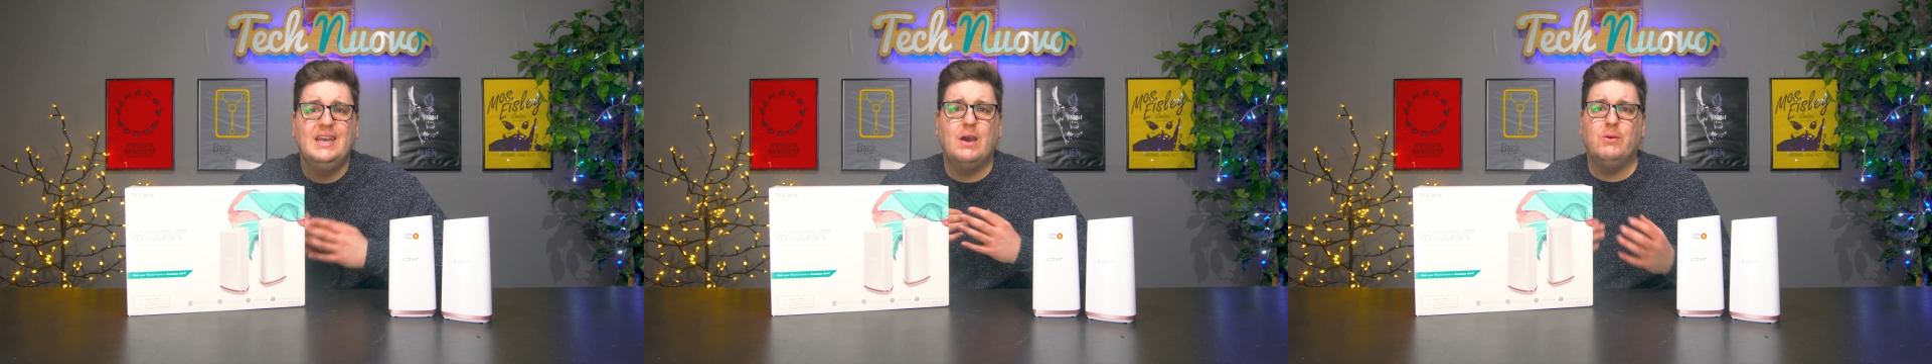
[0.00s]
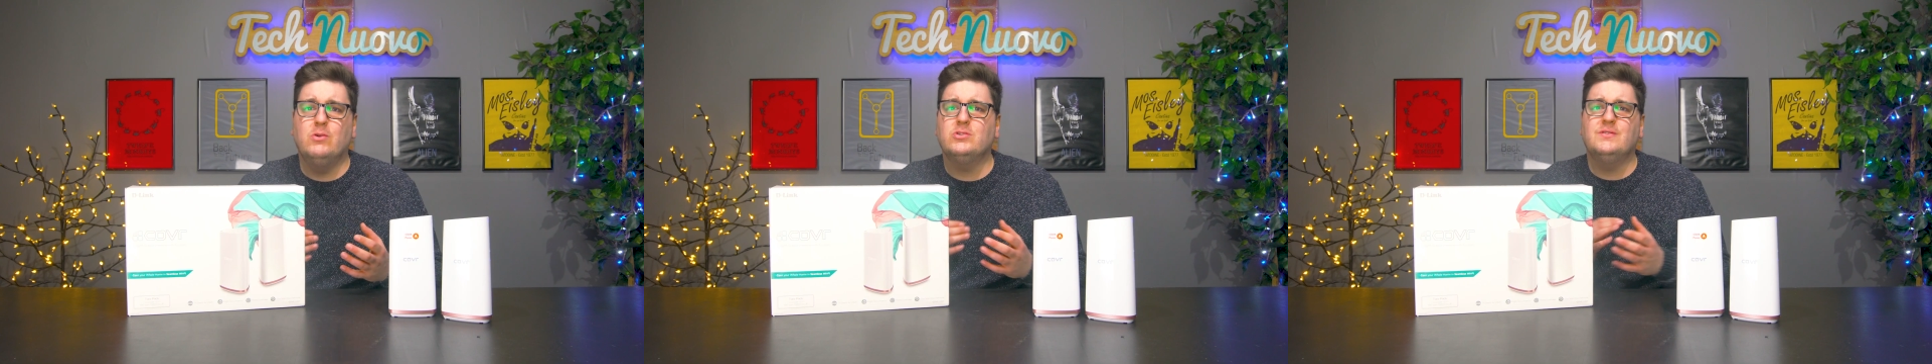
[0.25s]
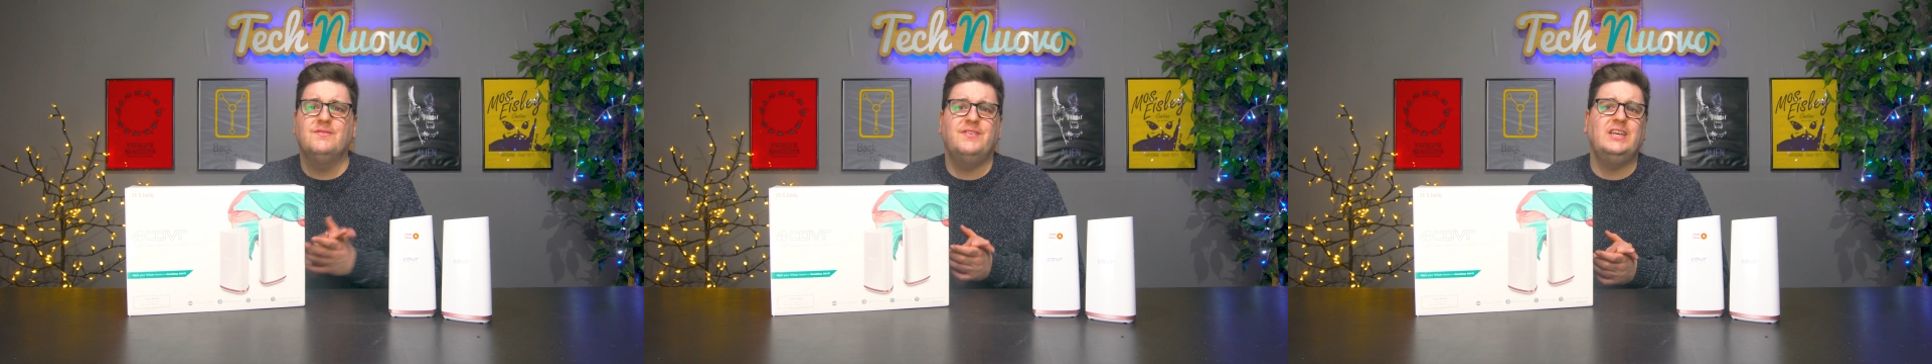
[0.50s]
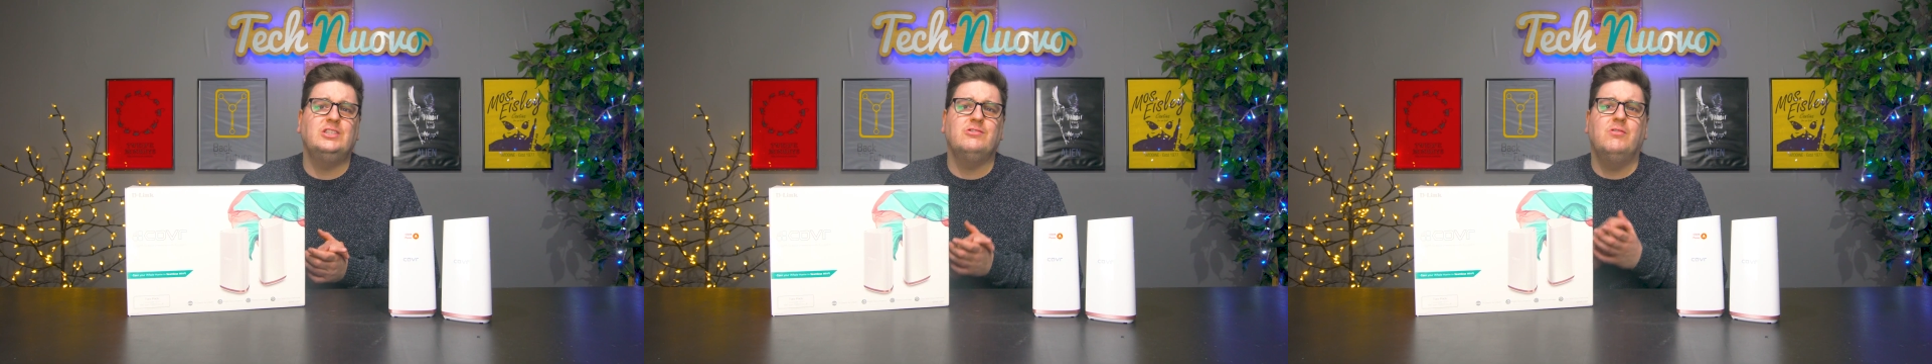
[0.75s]
Now an awesome
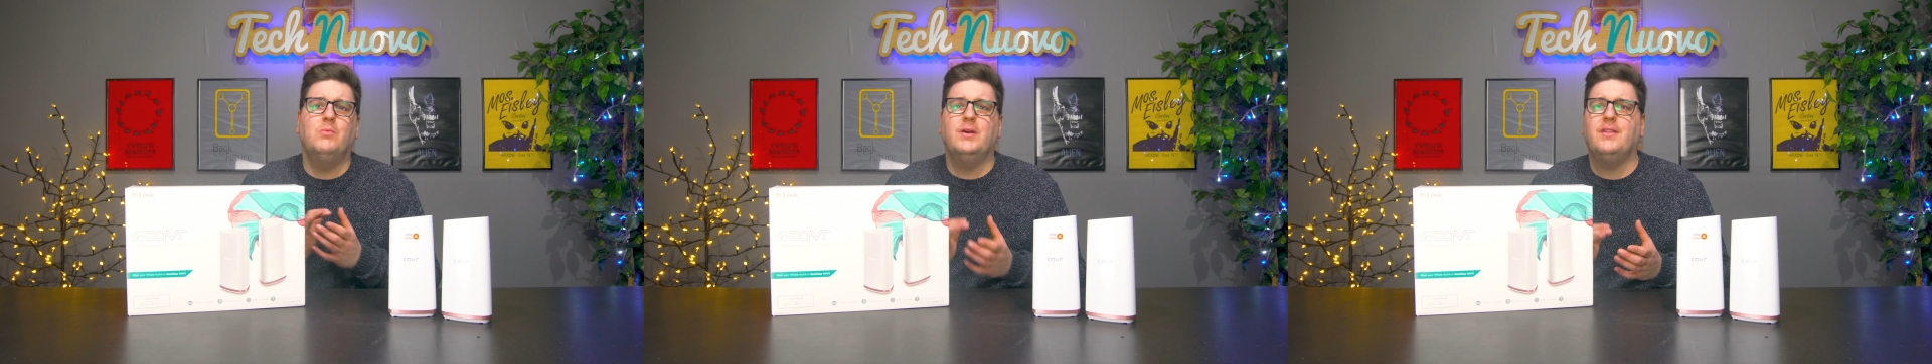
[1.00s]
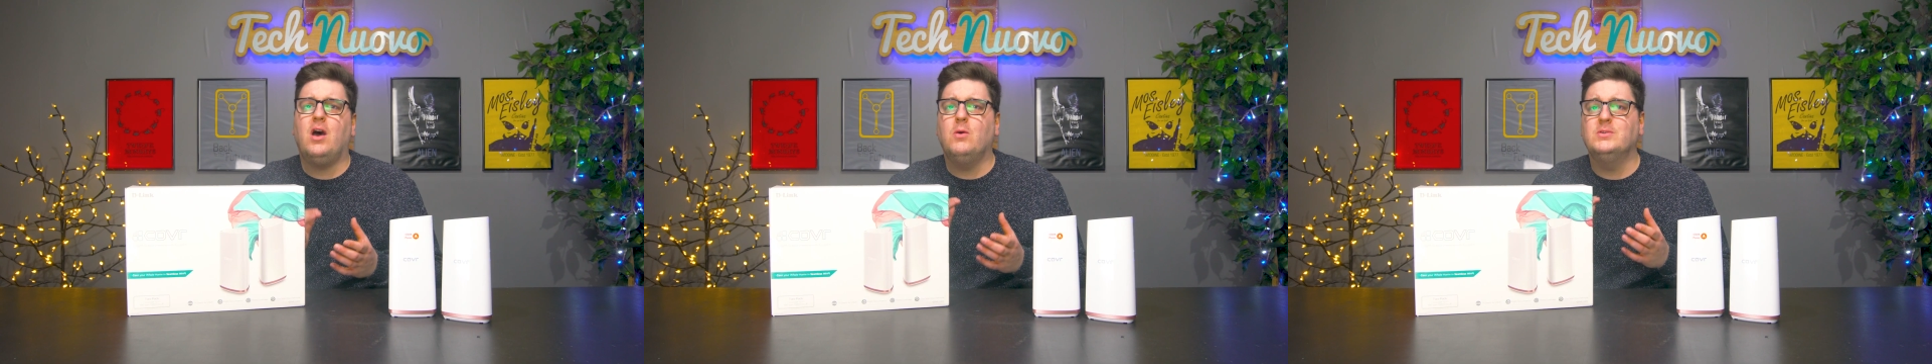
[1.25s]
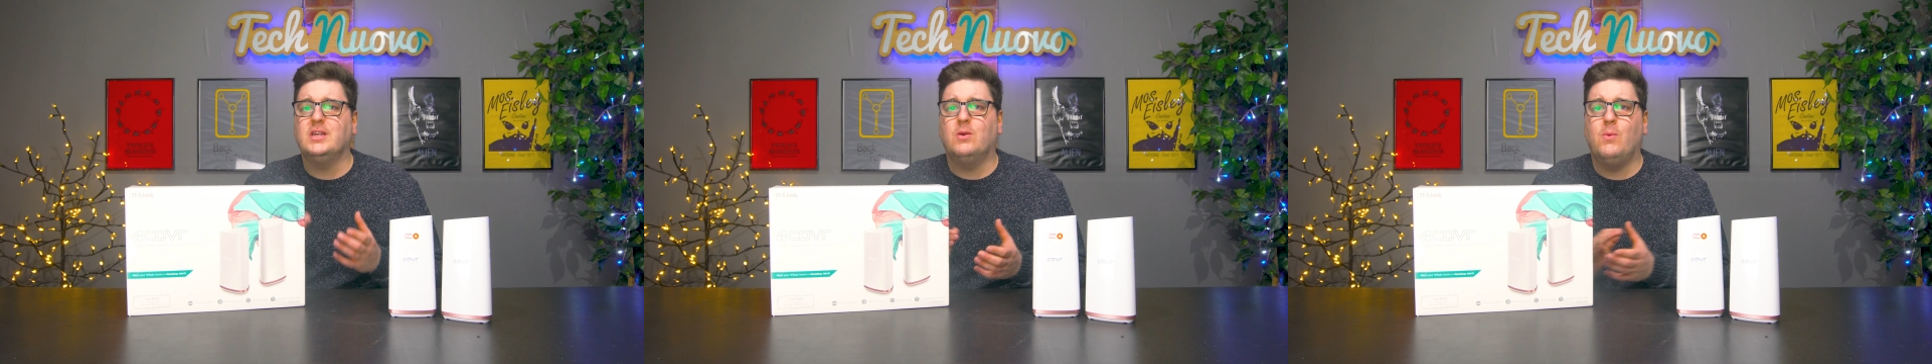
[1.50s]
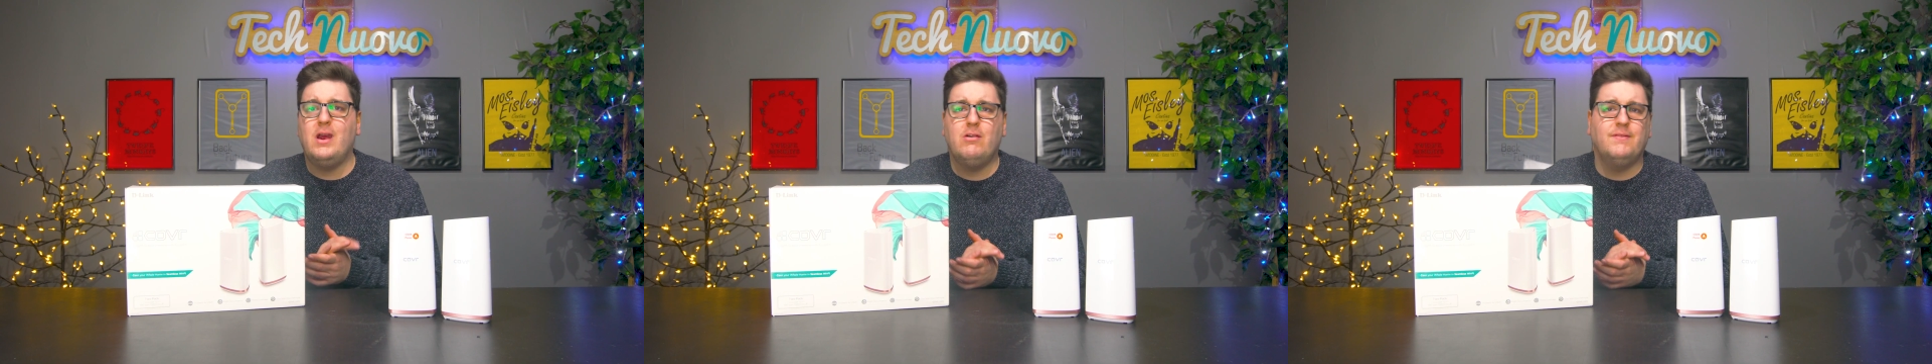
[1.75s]
feature and one that I was
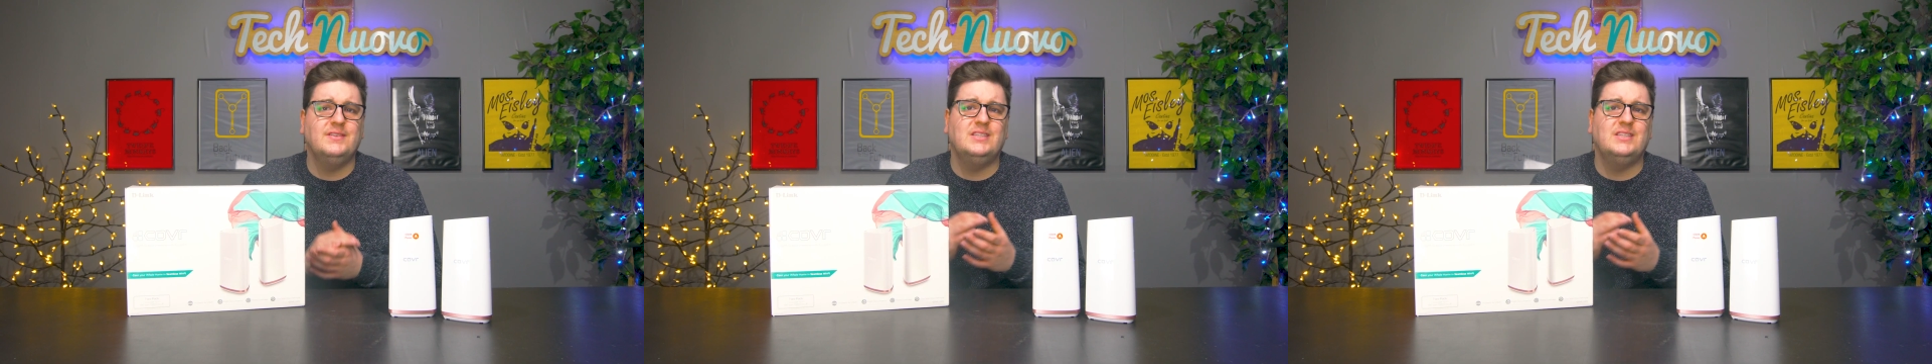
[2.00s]
unaware of